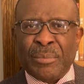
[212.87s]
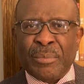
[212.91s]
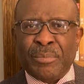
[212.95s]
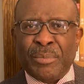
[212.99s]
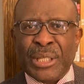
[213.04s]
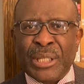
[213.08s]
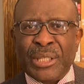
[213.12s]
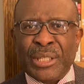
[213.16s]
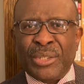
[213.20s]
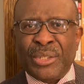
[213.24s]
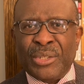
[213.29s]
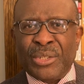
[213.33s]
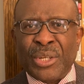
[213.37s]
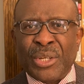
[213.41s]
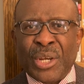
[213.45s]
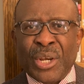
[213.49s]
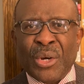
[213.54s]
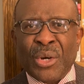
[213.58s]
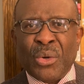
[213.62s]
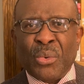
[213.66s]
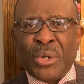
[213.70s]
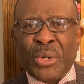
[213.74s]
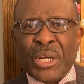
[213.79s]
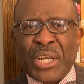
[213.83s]
bids
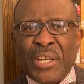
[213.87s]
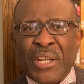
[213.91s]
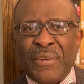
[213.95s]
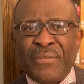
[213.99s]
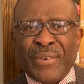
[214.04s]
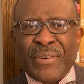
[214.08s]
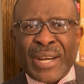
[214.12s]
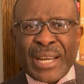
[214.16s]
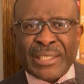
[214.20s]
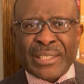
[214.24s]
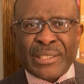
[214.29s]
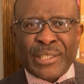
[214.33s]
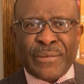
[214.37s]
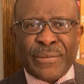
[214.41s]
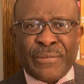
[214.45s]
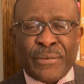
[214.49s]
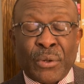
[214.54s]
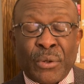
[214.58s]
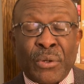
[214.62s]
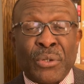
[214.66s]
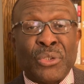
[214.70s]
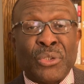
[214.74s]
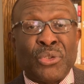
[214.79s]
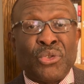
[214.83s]
were invited for
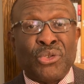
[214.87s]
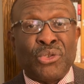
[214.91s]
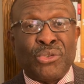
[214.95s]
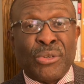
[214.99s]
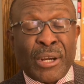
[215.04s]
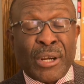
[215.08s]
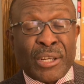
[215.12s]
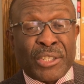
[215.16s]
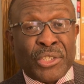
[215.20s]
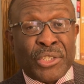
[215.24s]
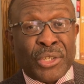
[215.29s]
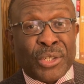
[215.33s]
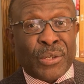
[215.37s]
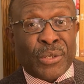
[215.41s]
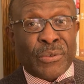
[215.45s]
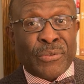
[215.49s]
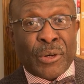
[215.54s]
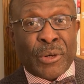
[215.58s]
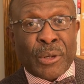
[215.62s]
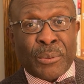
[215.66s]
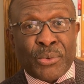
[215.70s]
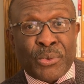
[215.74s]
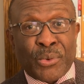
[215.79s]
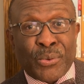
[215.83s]
construction of
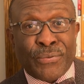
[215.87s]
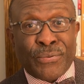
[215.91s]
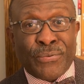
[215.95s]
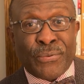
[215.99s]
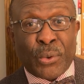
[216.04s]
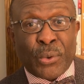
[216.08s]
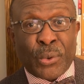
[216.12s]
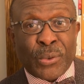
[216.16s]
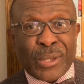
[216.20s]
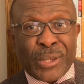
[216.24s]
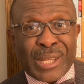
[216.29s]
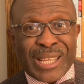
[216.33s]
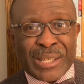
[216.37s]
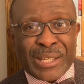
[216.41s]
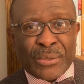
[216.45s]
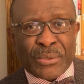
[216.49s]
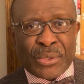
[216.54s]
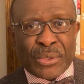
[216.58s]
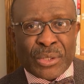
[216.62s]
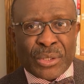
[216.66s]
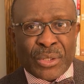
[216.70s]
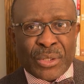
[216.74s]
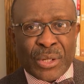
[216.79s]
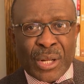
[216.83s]
up to
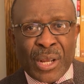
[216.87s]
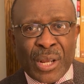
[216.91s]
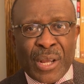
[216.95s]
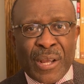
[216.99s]
4,000